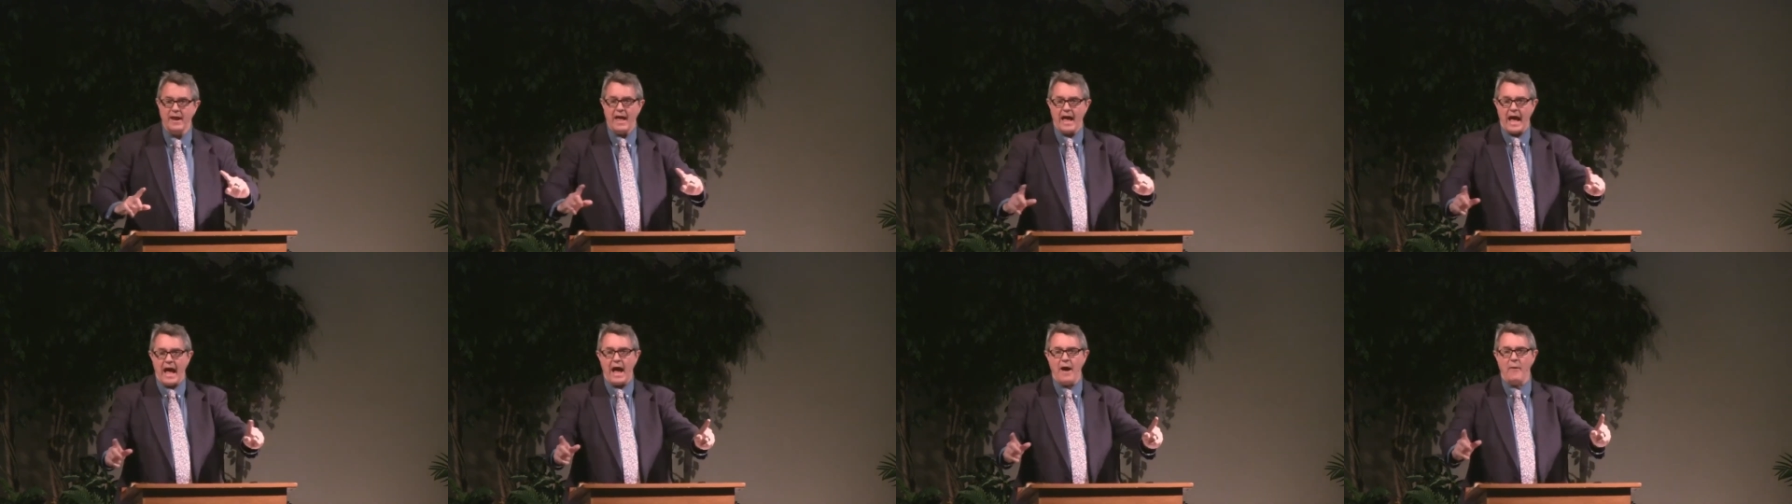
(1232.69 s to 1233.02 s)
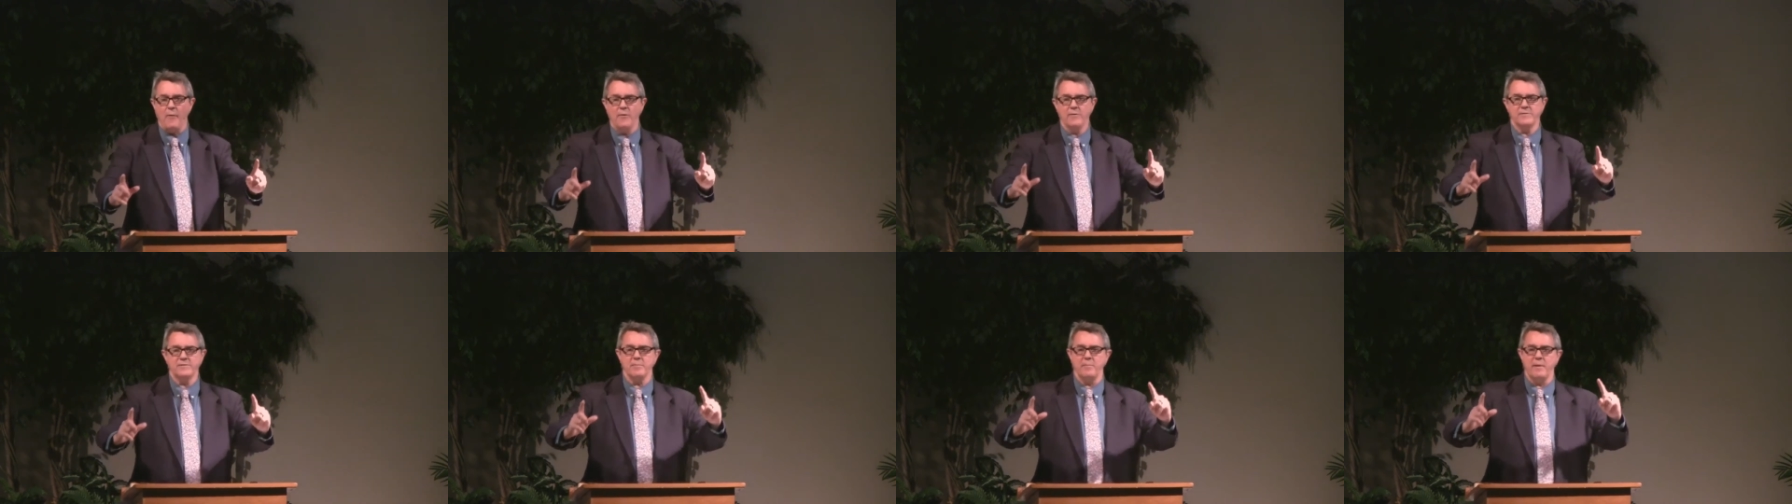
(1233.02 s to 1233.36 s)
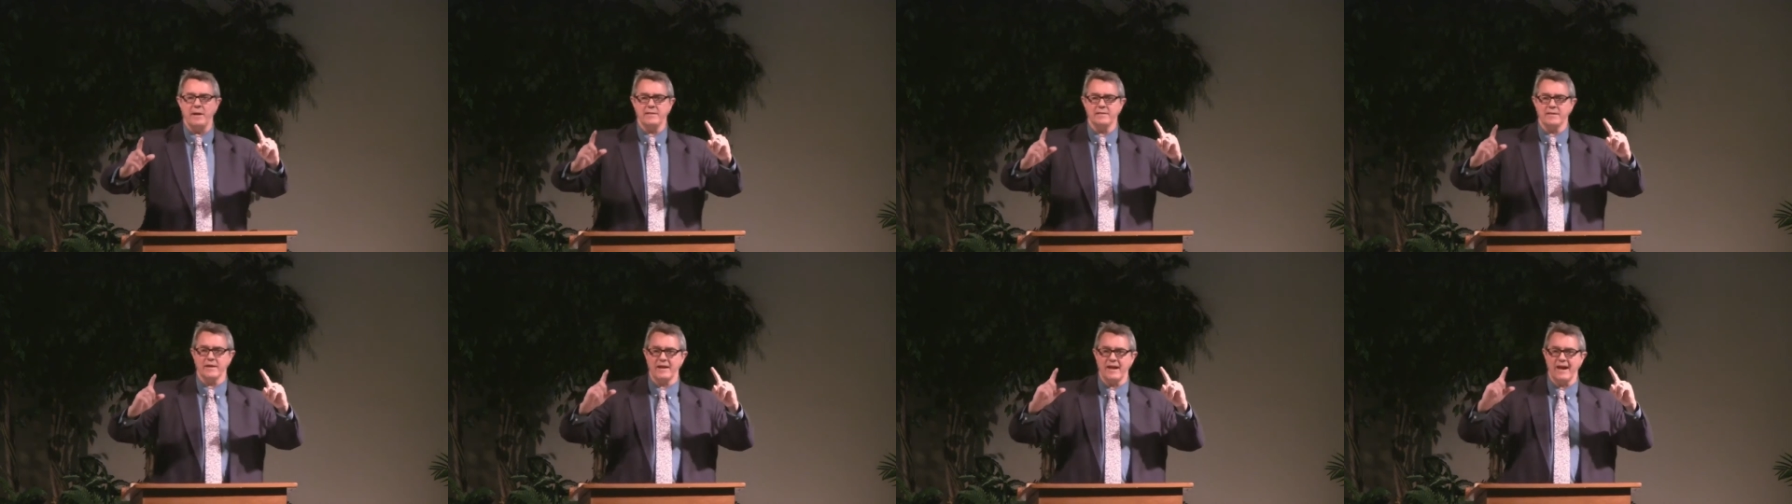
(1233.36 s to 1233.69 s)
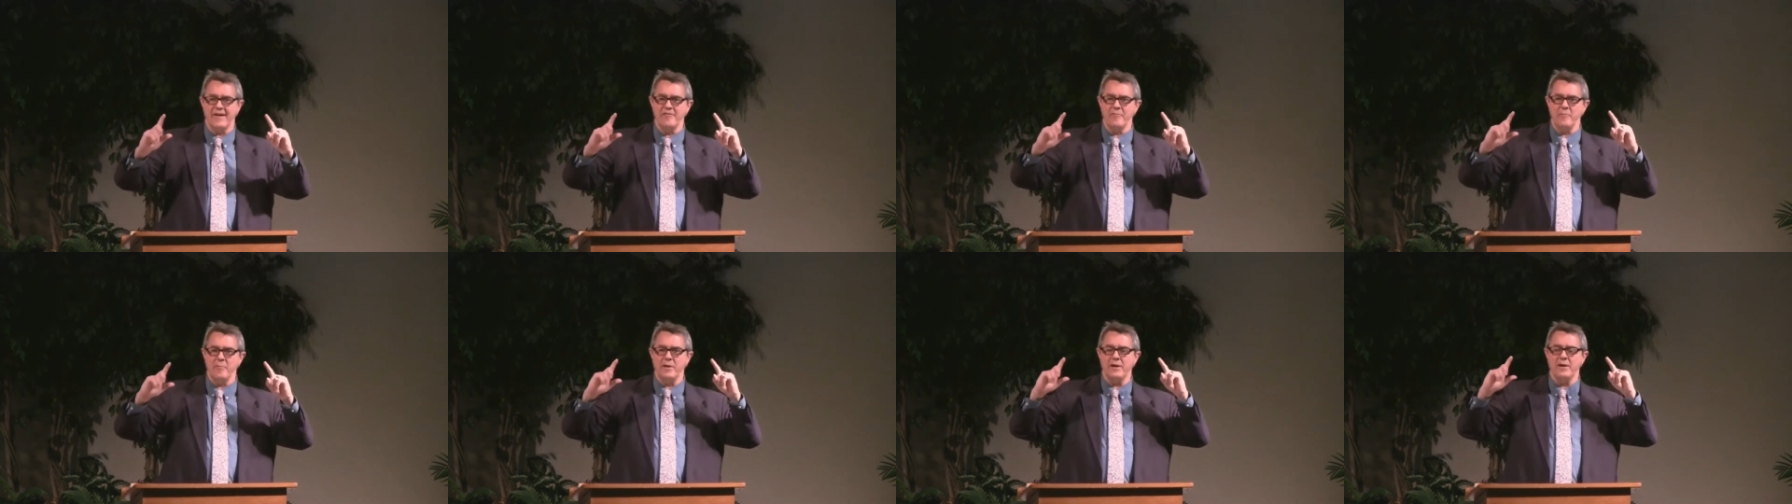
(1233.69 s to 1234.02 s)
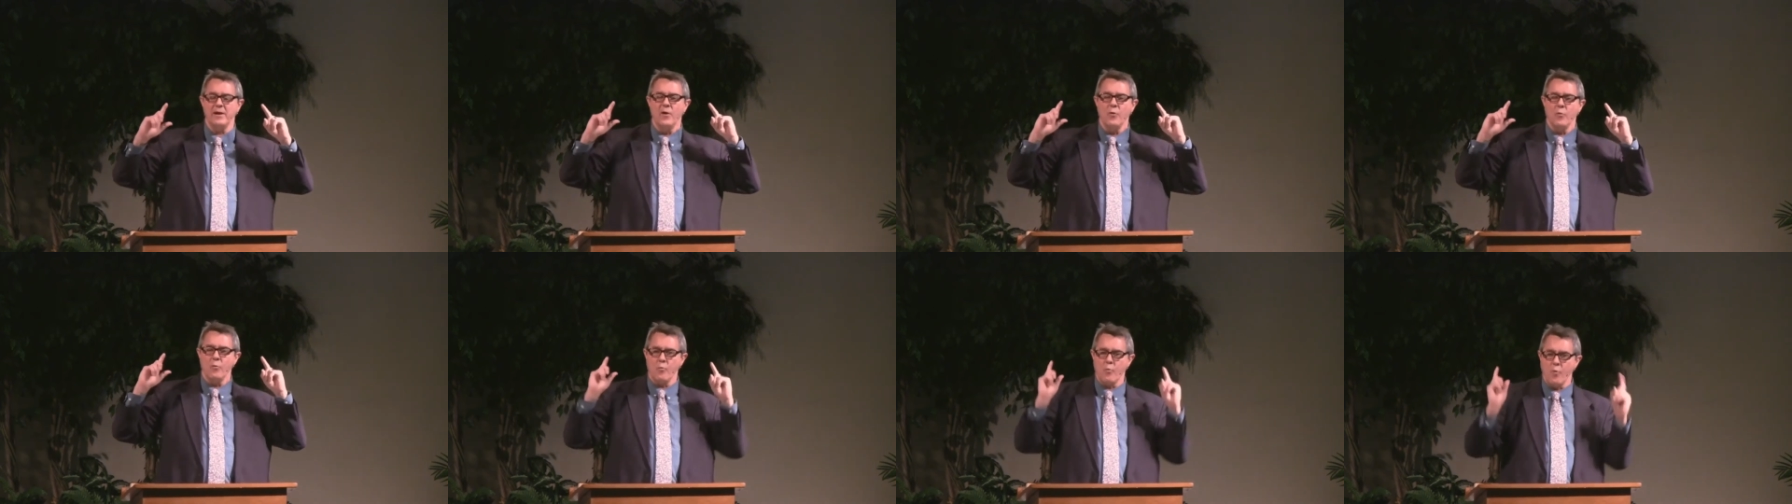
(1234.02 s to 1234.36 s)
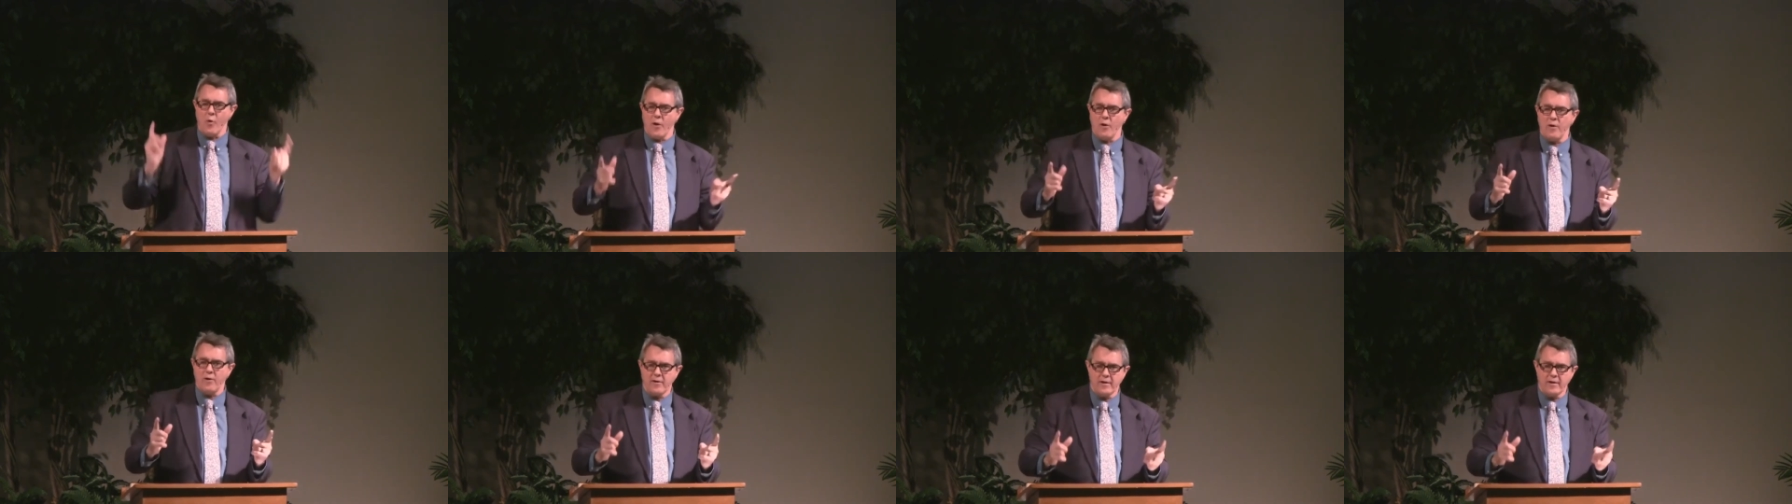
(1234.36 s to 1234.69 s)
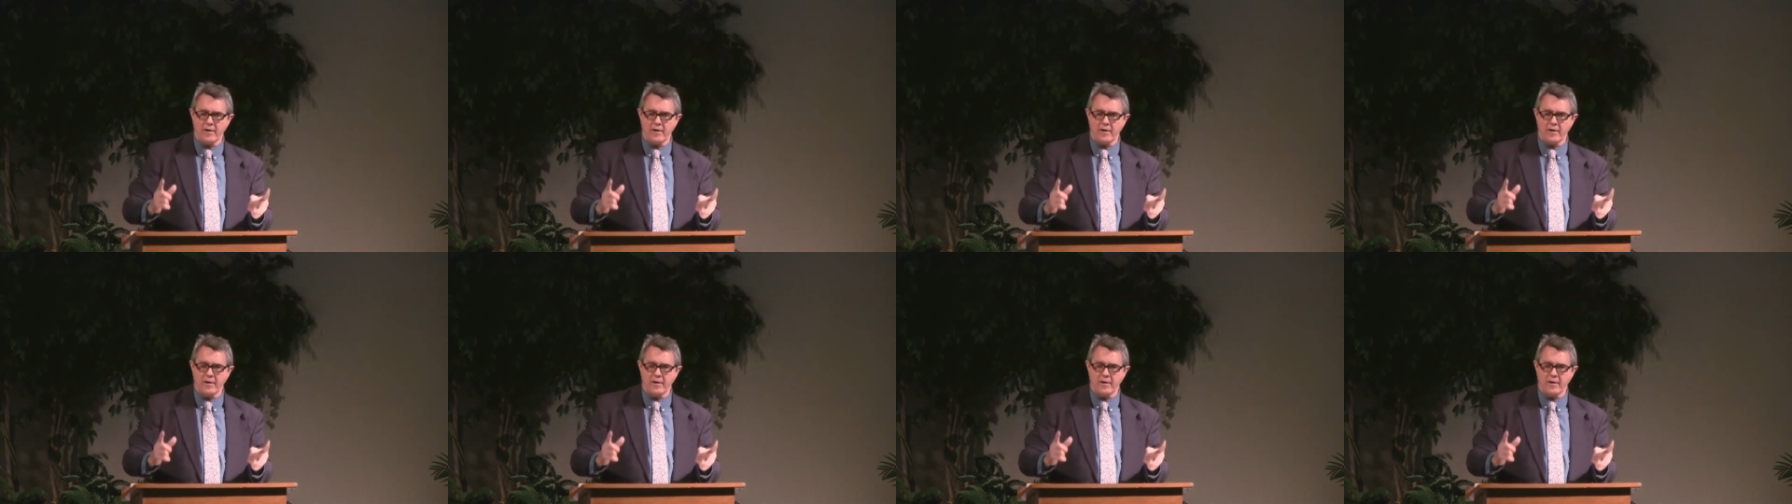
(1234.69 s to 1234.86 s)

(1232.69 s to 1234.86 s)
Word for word: I want to make the government work